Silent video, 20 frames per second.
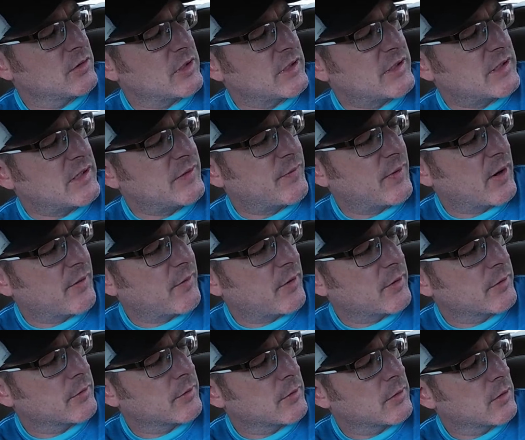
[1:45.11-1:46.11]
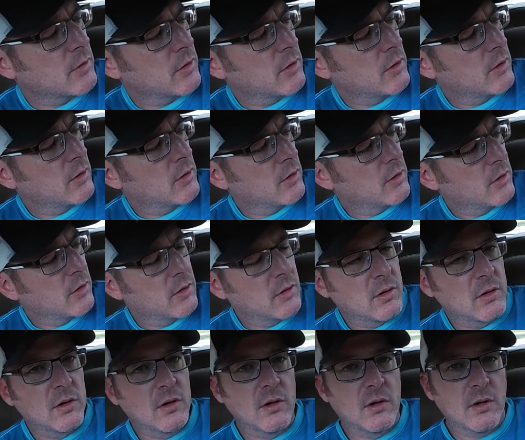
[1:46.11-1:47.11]
GT500.
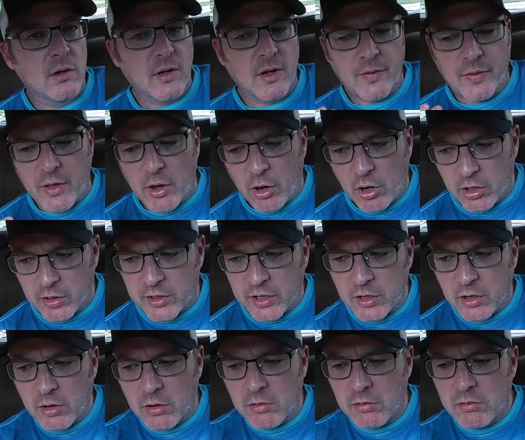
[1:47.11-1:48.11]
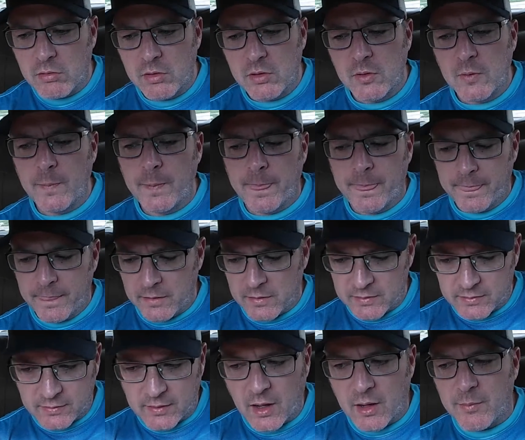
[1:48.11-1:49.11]
And the audio
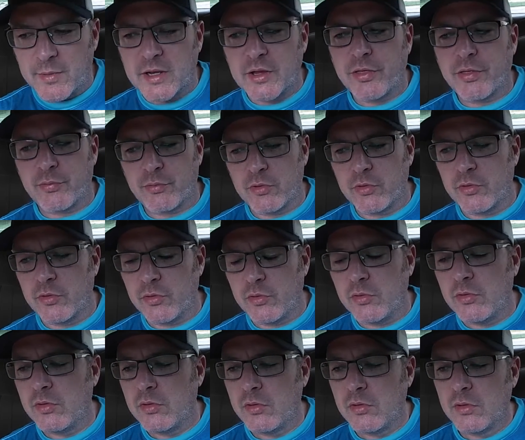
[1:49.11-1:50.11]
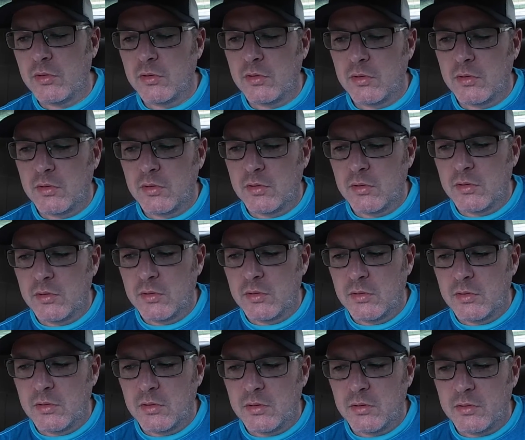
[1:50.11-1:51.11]
is coming through
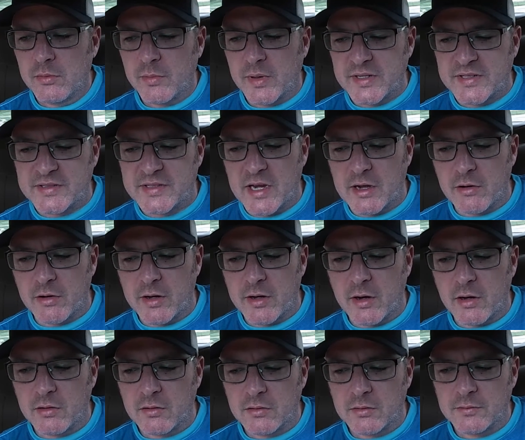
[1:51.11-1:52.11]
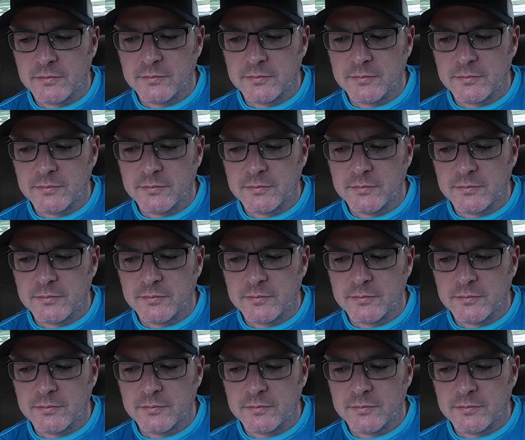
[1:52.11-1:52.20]
my stereo.